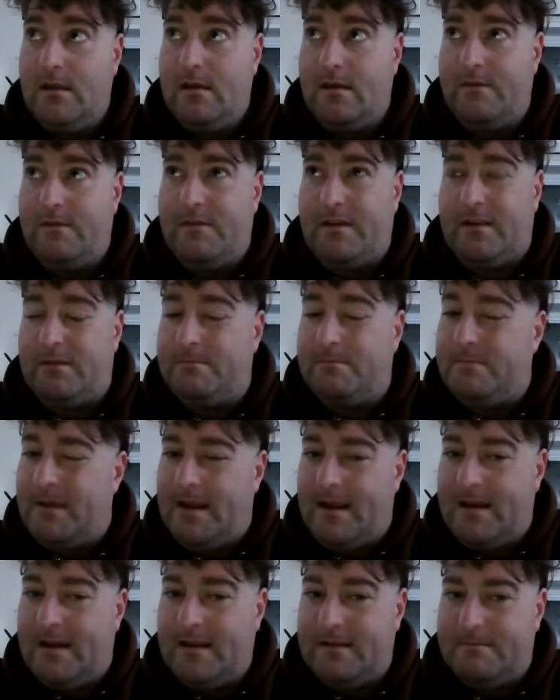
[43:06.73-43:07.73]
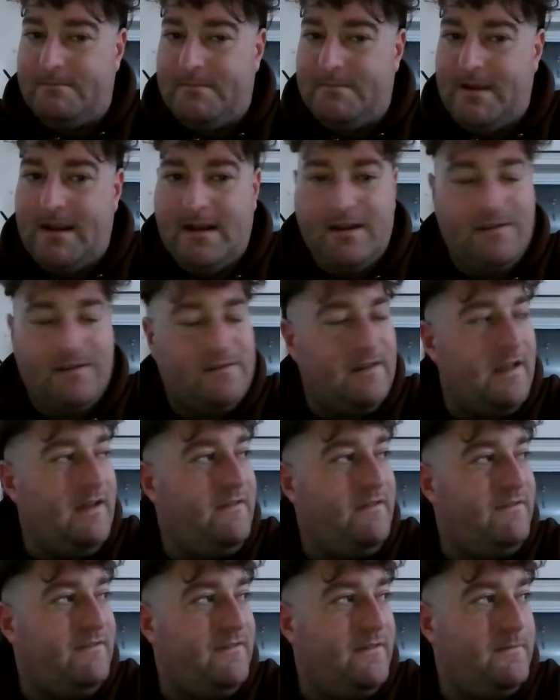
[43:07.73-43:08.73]
I think it's
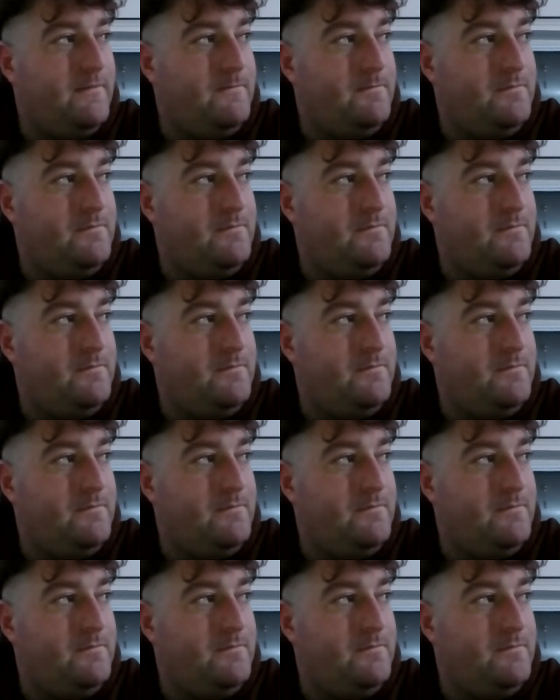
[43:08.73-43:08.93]
BNSF.